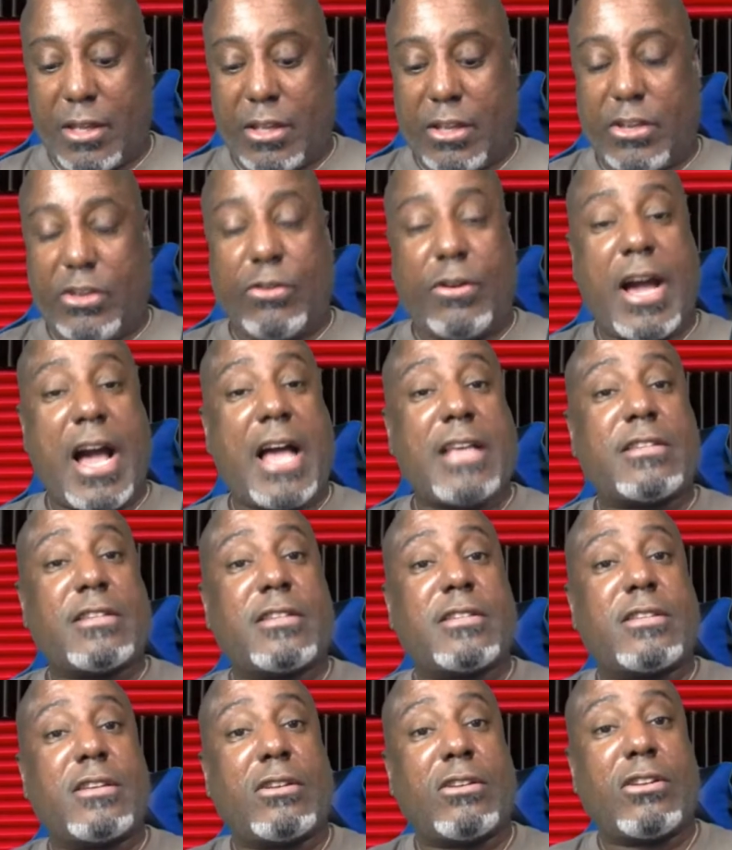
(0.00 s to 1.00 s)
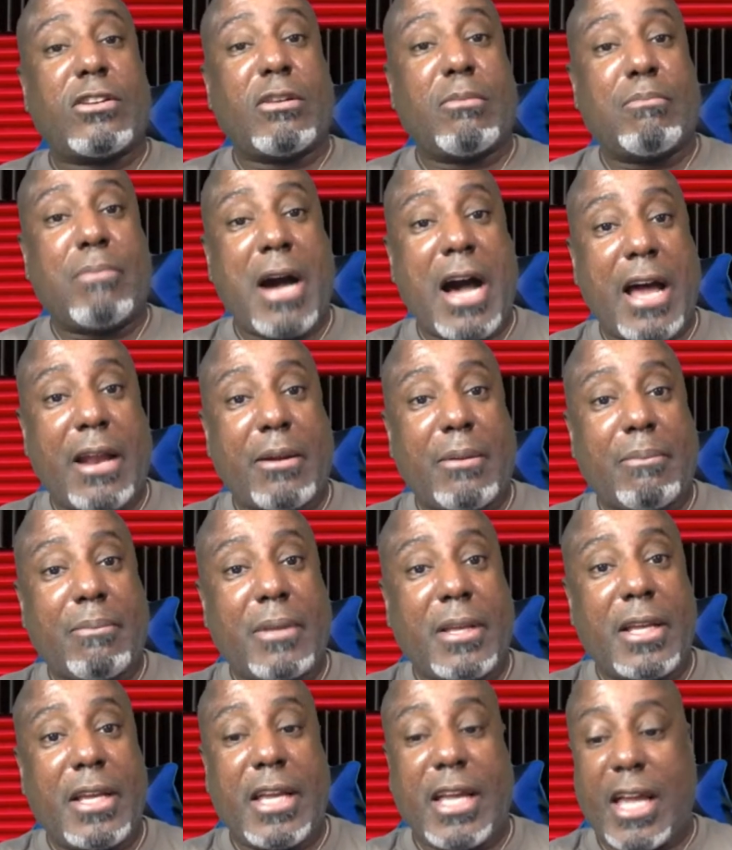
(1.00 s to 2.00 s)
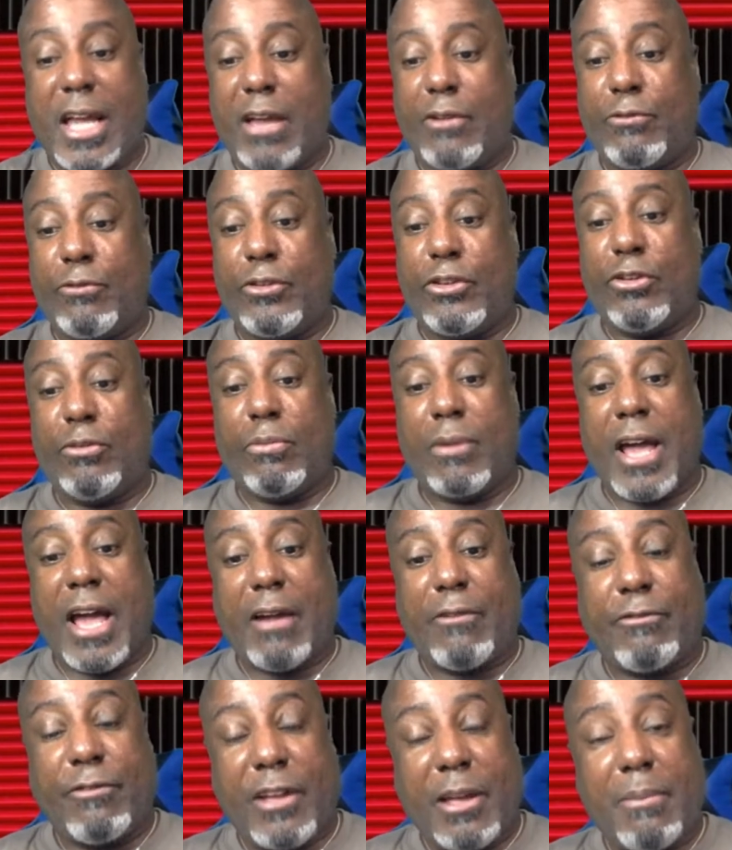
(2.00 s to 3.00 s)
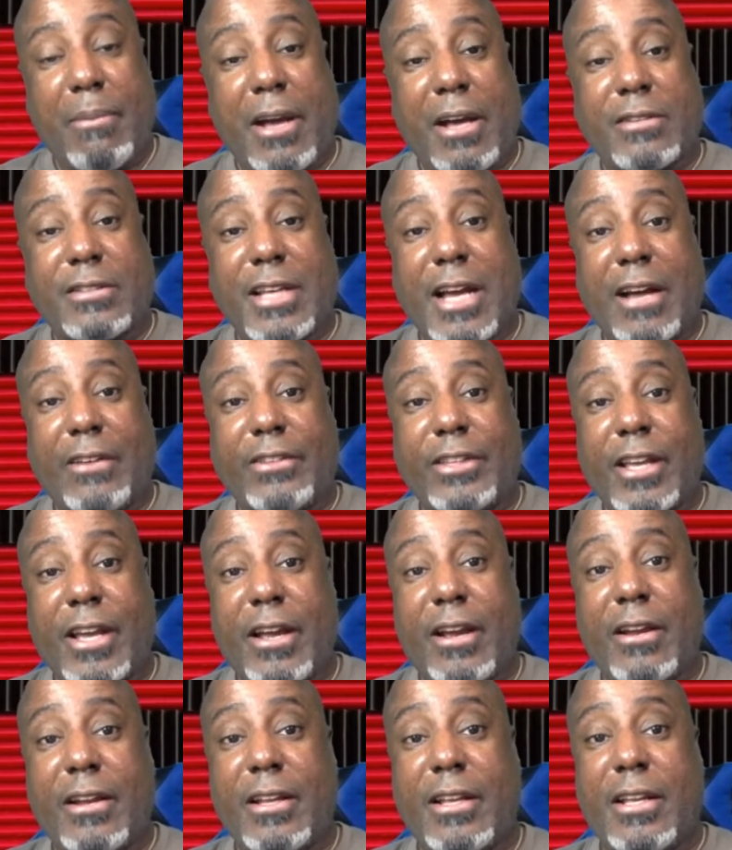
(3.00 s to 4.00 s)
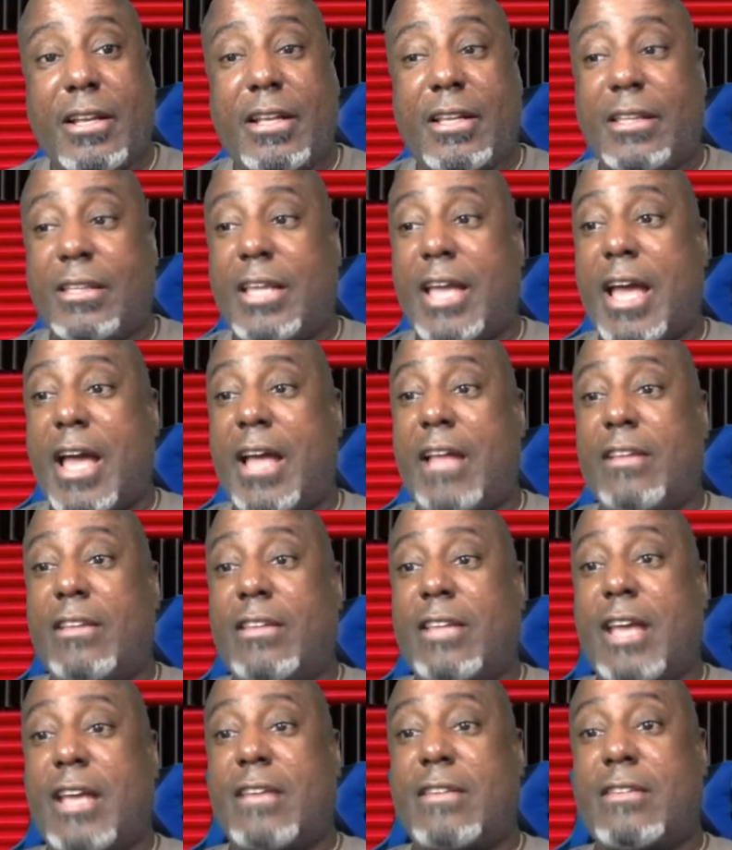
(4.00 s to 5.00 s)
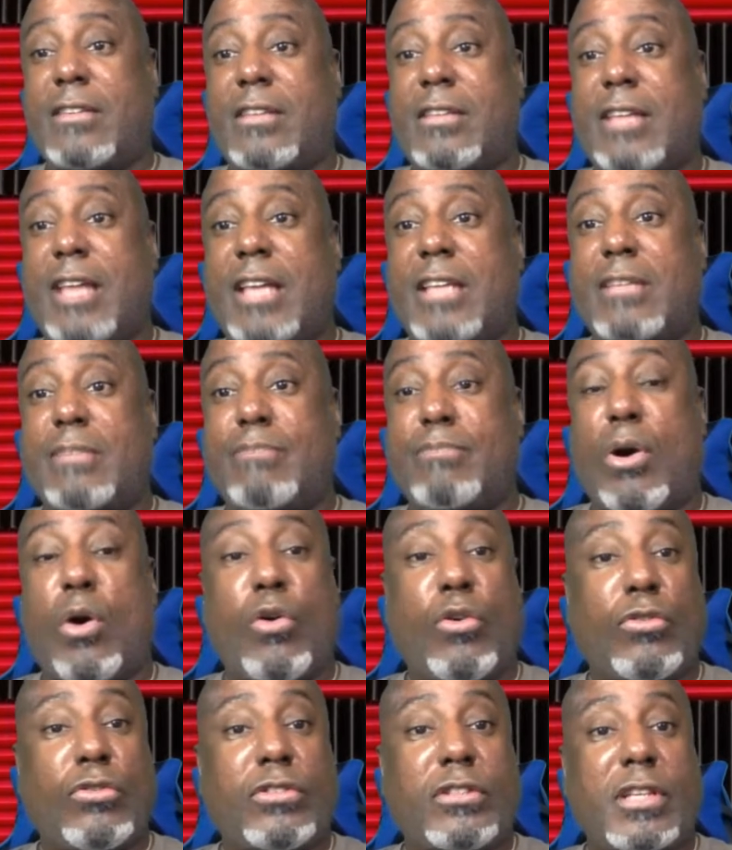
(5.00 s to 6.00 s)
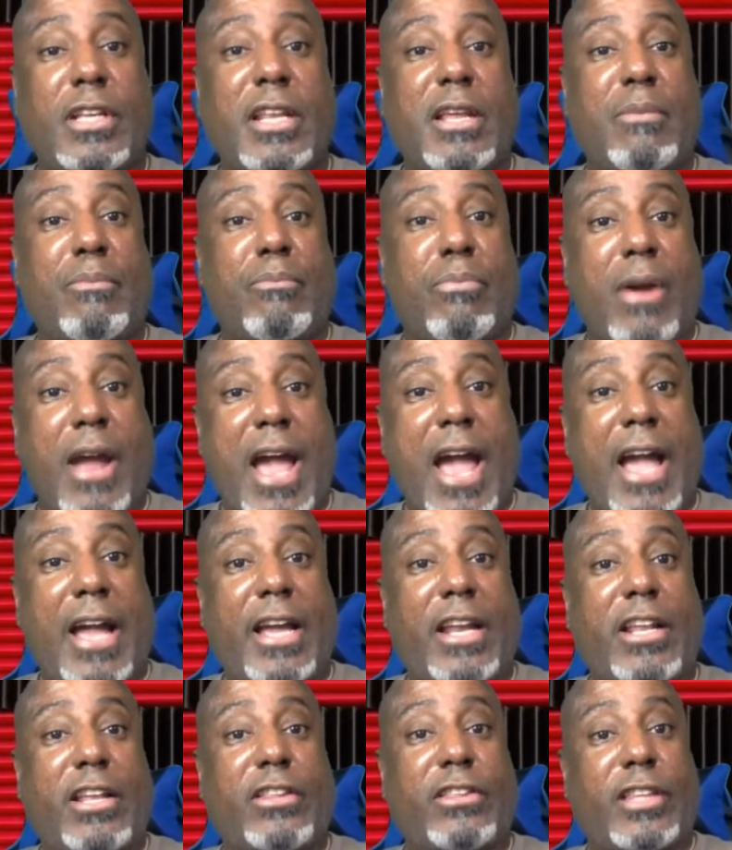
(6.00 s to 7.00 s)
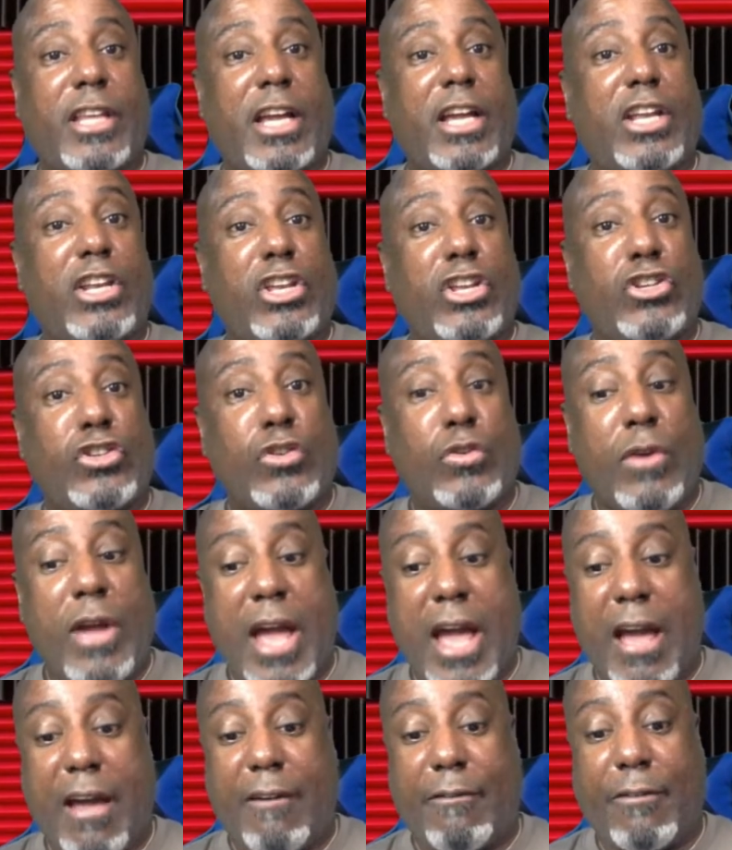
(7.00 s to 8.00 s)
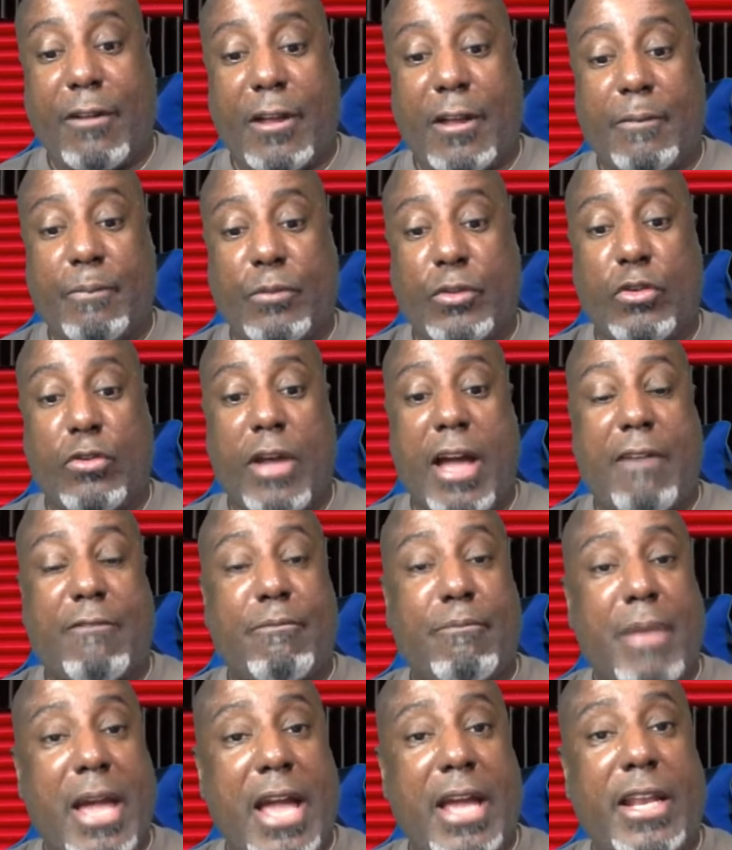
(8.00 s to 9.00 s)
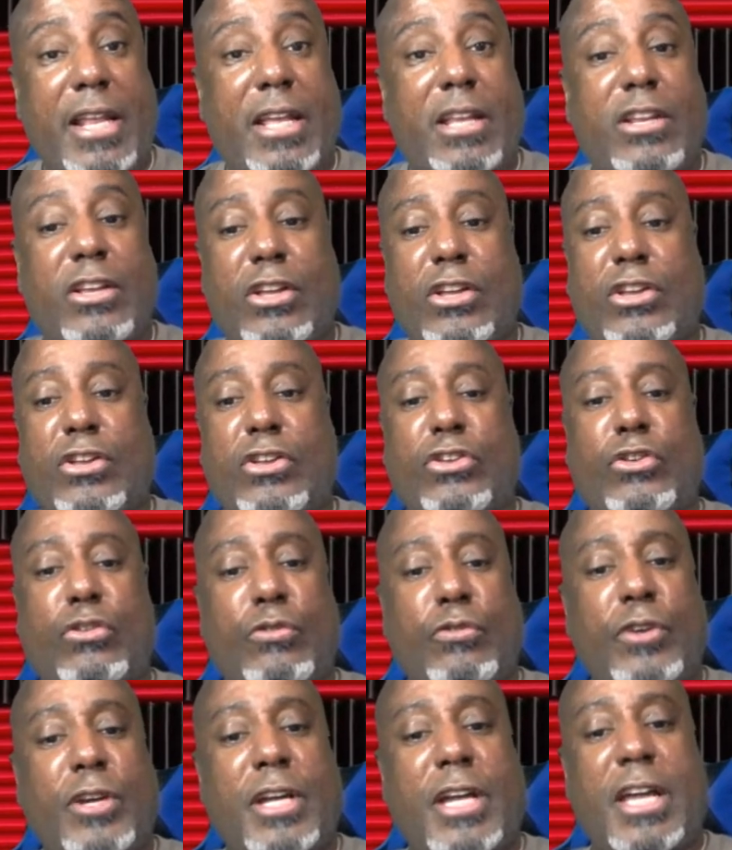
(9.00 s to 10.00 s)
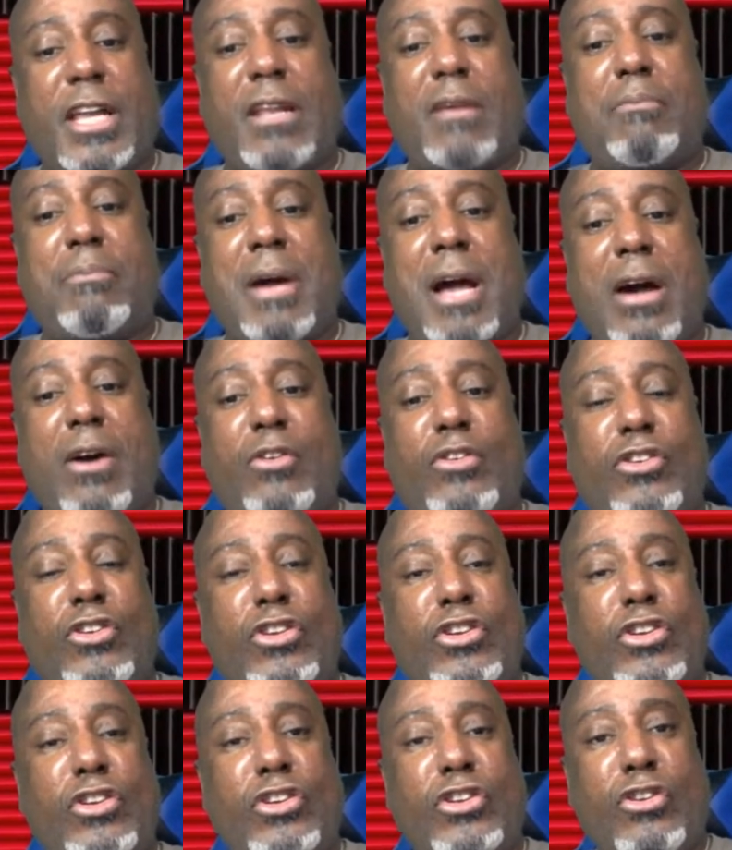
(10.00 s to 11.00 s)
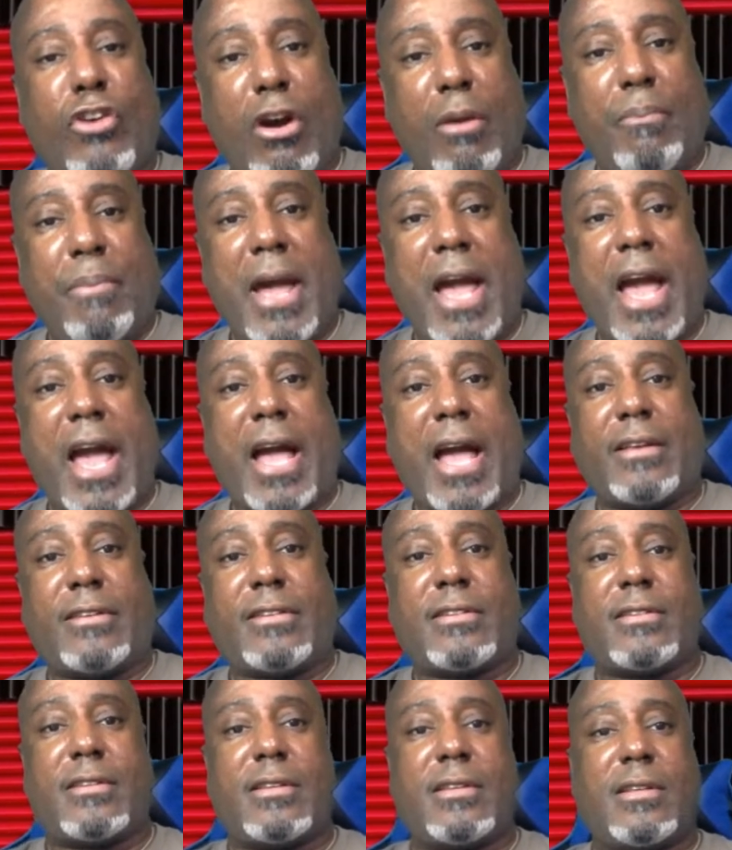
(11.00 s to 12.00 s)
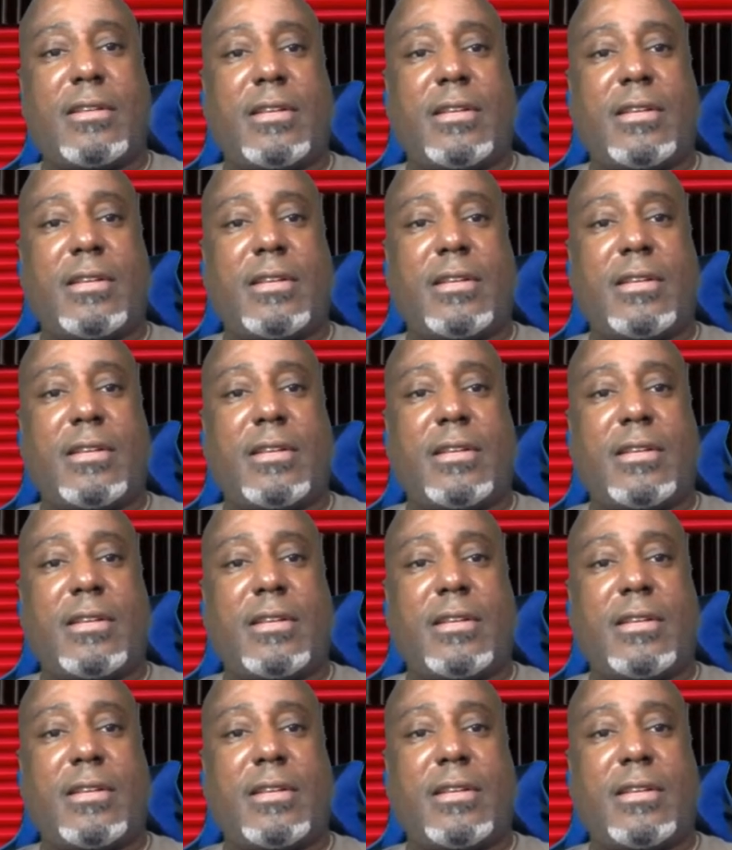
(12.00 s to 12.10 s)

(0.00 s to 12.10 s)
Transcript: You guys are still on the bottom. And for you black females out there that's boasting and bragging and thinking that you have made it, you forget about your past